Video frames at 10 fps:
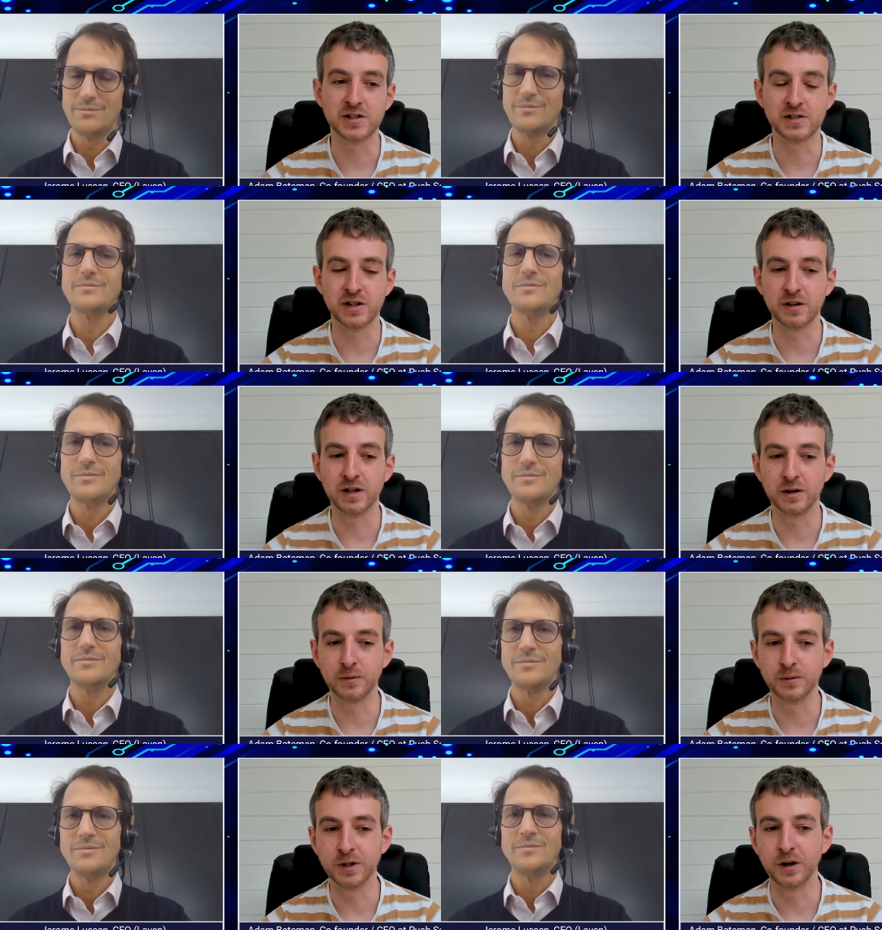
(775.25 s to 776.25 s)
Speaker 1: Yeah. And so,
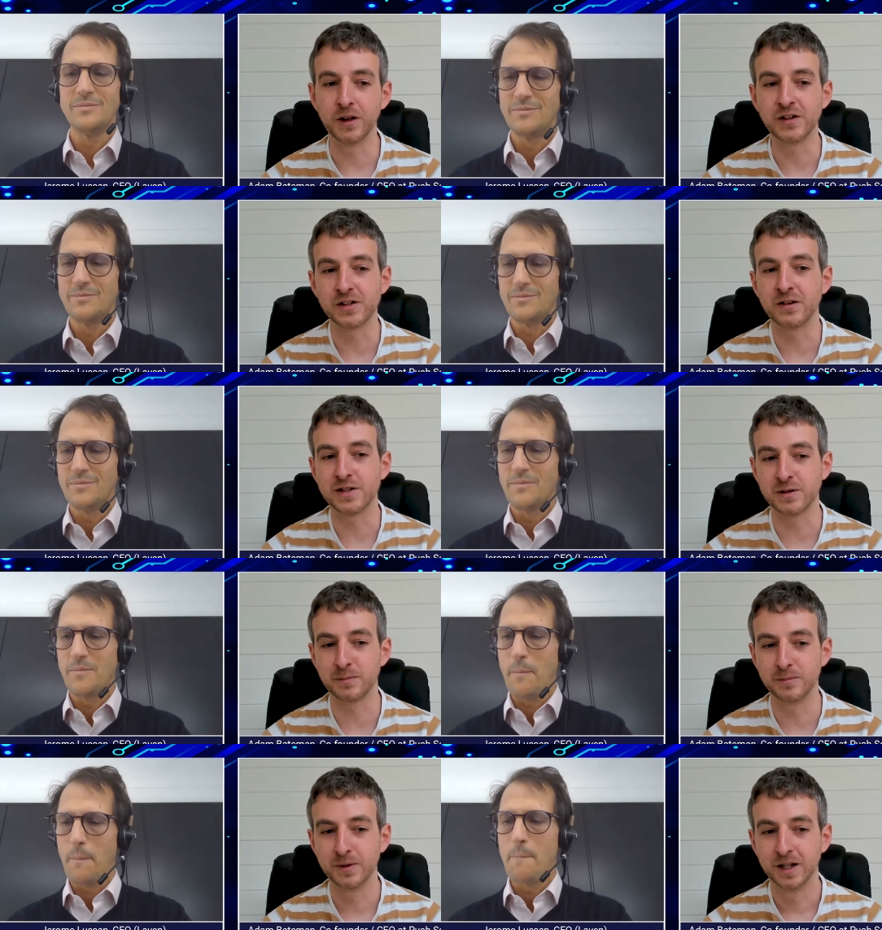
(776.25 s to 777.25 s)
you know, there is a
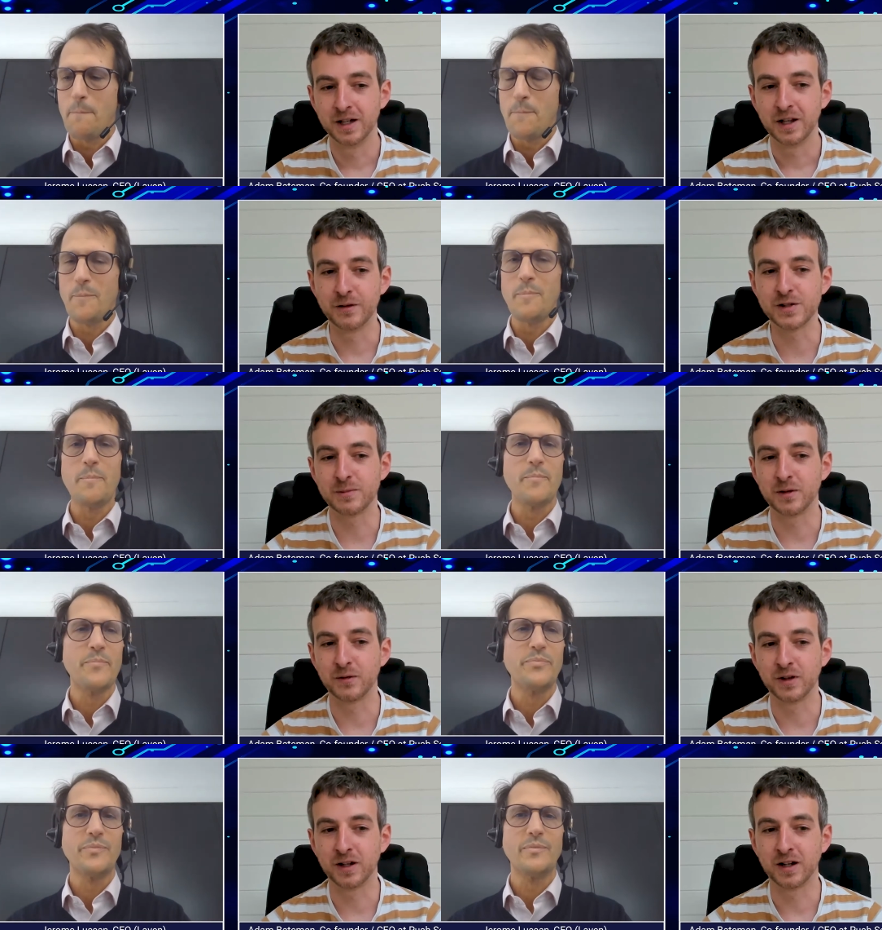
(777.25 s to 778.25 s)
there is a bit
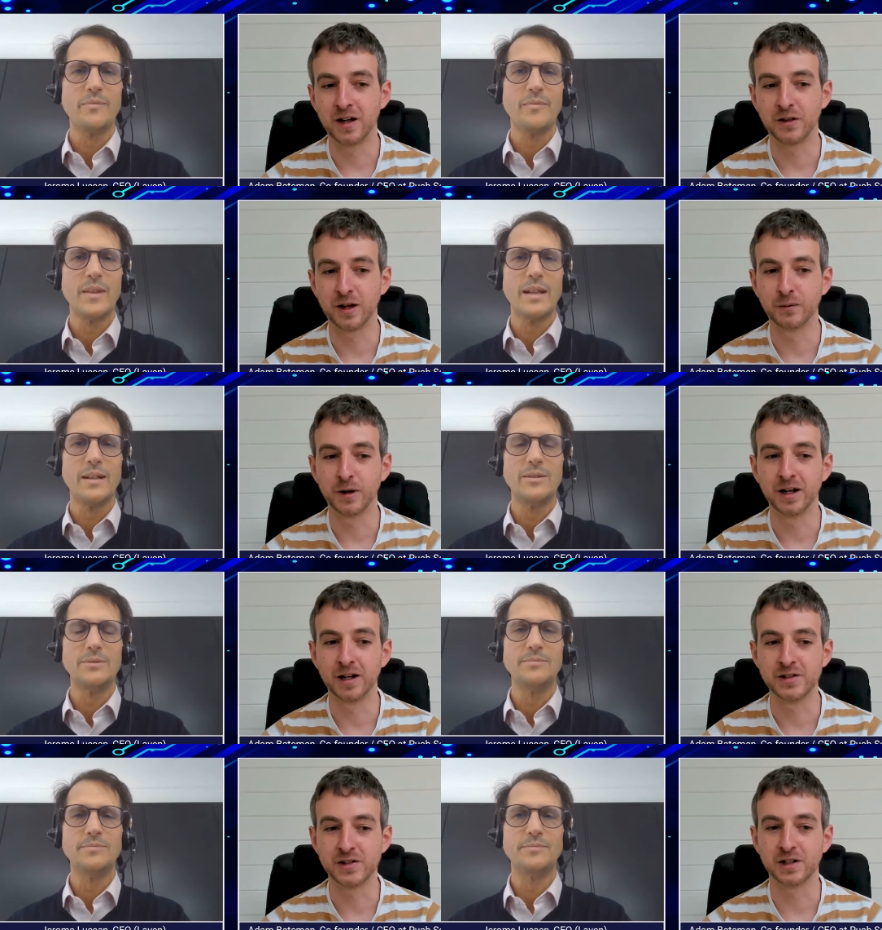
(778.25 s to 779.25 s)
of a, a thing where
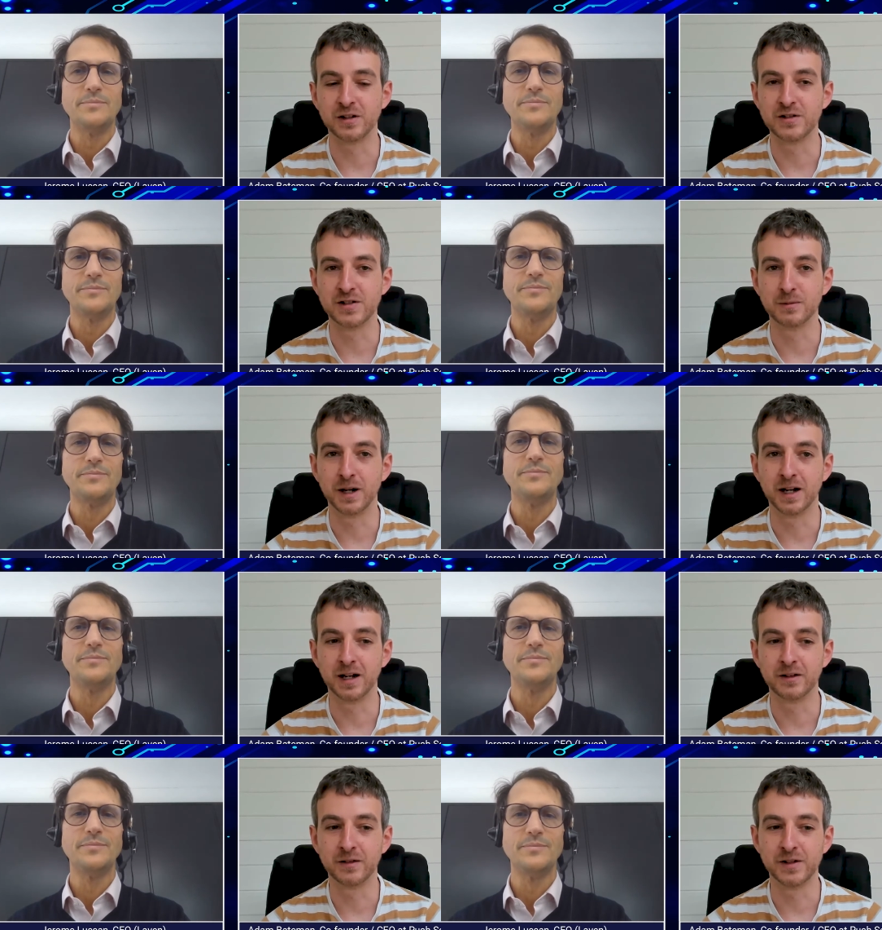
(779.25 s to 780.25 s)
in security
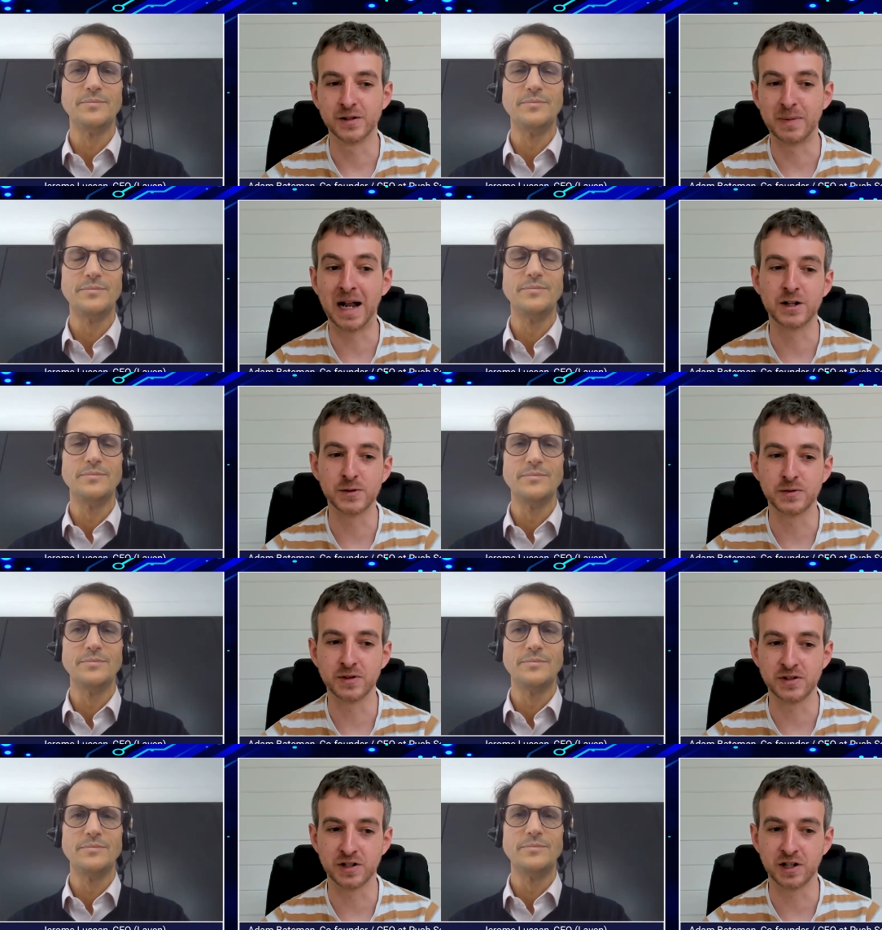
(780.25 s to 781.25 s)
where there's a balance
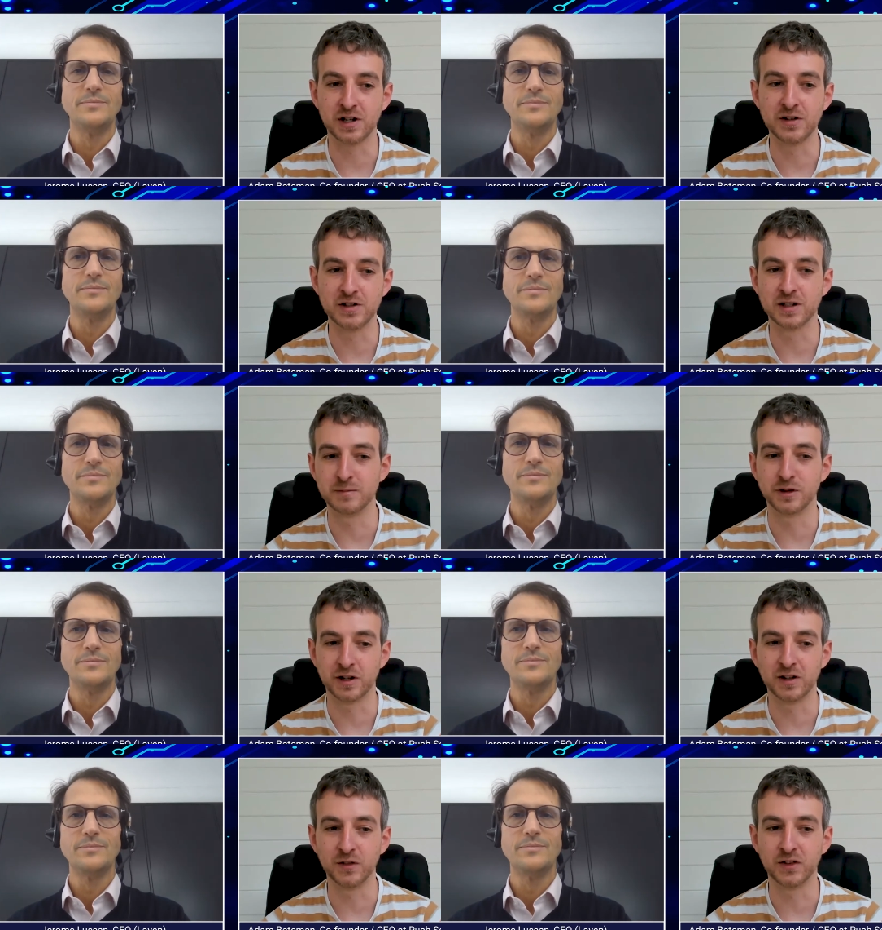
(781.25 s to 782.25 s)
between security and
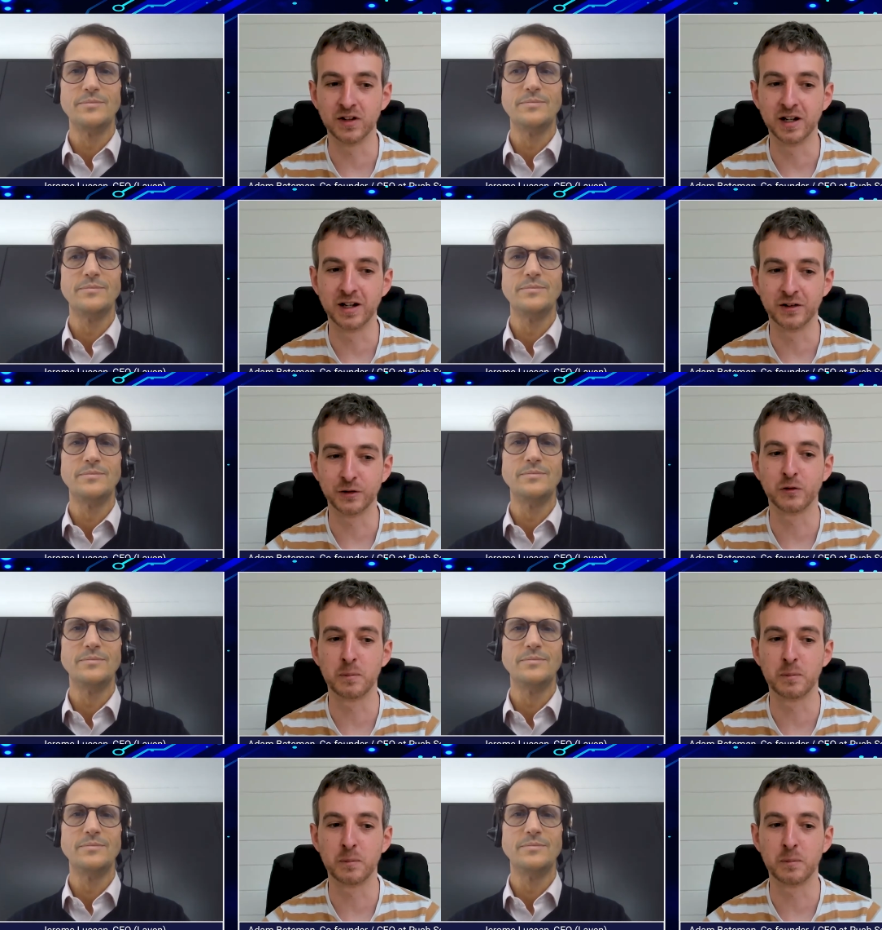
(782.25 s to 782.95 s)
productivity, and they're sort of